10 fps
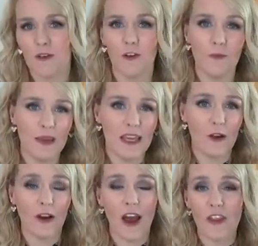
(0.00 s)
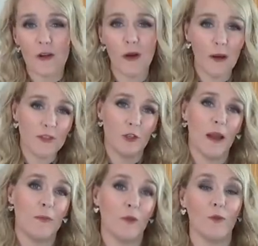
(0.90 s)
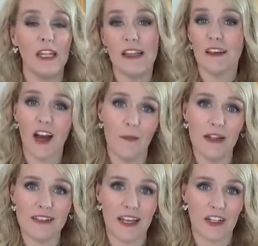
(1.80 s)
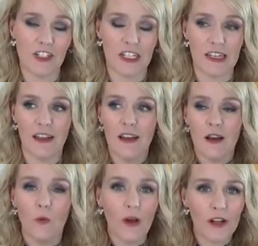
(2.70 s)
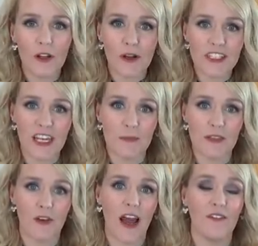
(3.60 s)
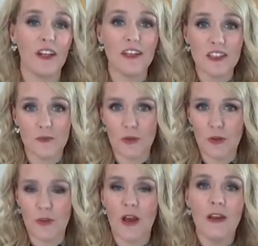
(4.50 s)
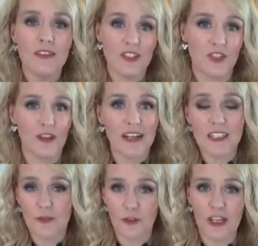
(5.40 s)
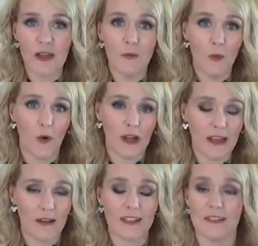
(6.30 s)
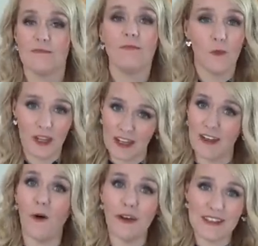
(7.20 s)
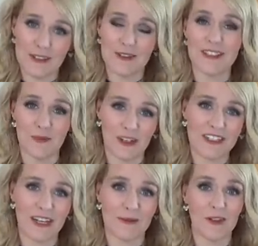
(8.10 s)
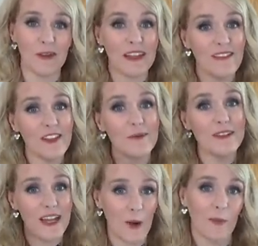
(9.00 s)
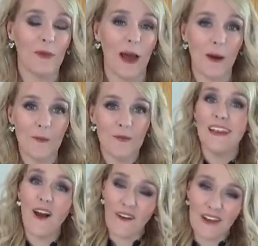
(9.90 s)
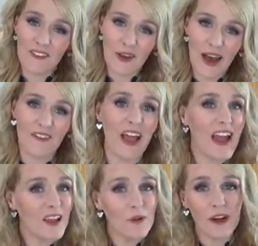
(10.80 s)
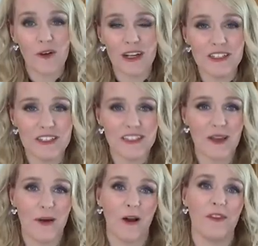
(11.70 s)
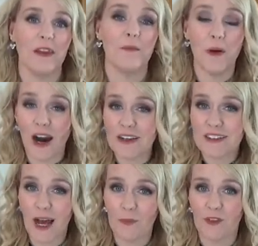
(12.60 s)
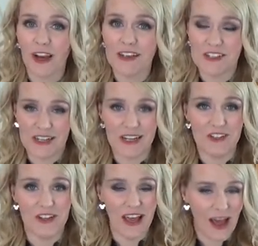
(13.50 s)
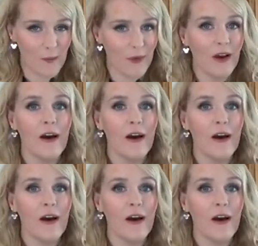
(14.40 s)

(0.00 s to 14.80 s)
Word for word: for me or other moms who might be reading the comment section. What are your tips for having a smooth, stress-free morning? Because we could always use some more tips, so leave them down below. Now, if you have any more questions about the Box Top for Education app,